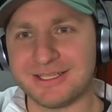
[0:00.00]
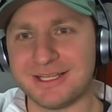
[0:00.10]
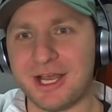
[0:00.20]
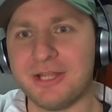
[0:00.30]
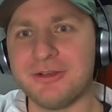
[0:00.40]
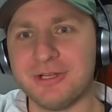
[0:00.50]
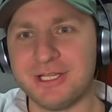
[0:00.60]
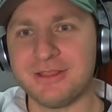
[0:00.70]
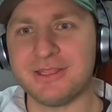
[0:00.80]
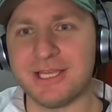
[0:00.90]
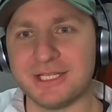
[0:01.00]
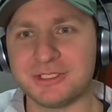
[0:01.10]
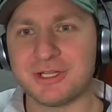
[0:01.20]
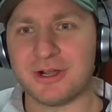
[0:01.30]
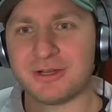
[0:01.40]
underneath the
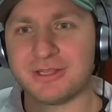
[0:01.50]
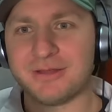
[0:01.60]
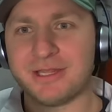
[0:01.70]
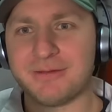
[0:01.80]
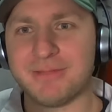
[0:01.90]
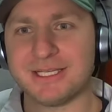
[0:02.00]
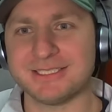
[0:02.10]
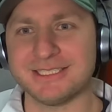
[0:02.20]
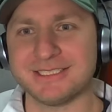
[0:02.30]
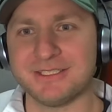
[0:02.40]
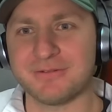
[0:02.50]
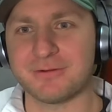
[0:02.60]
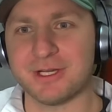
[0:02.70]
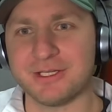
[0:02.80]
edge guard that makes this different.